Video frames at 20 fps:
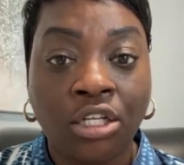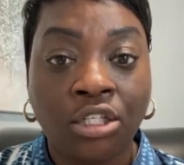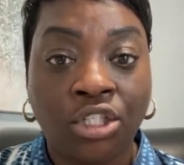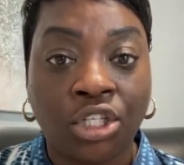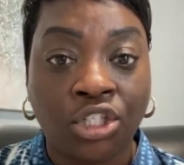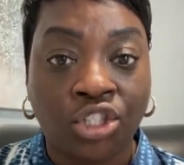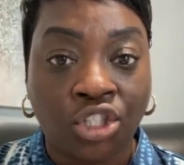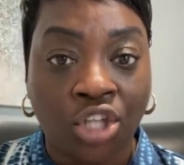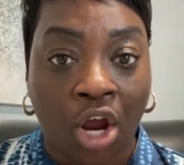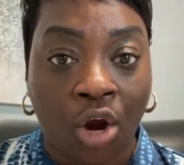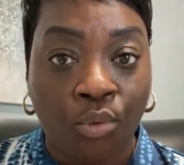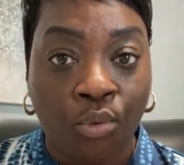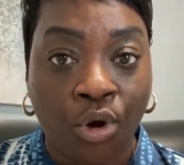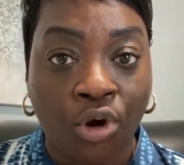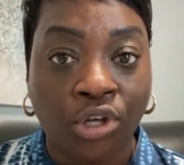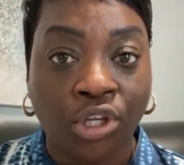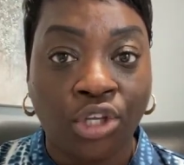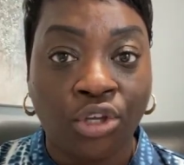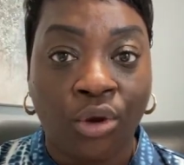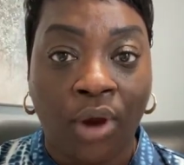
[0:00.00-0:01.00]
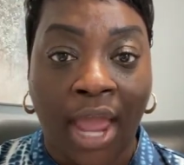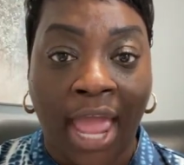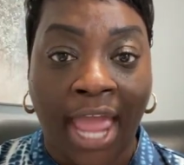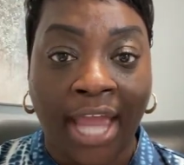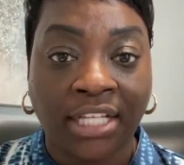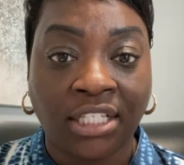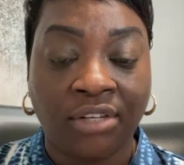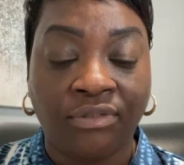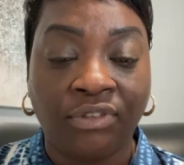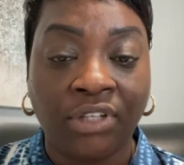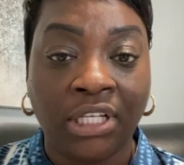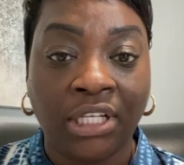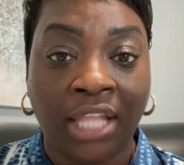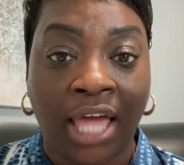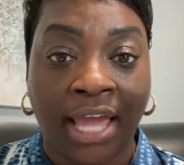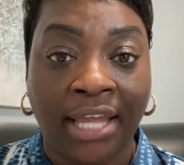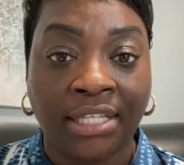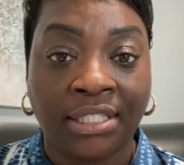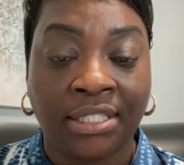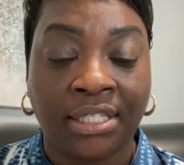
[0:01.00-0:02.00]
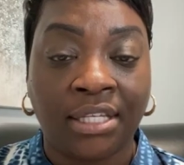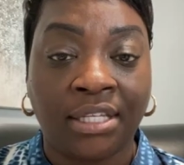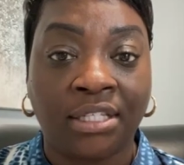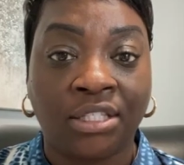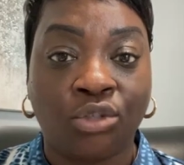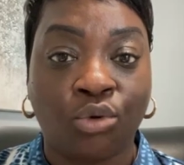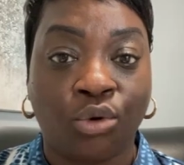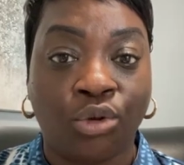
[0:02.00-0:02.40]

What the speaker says: to start working, you're actively licensed,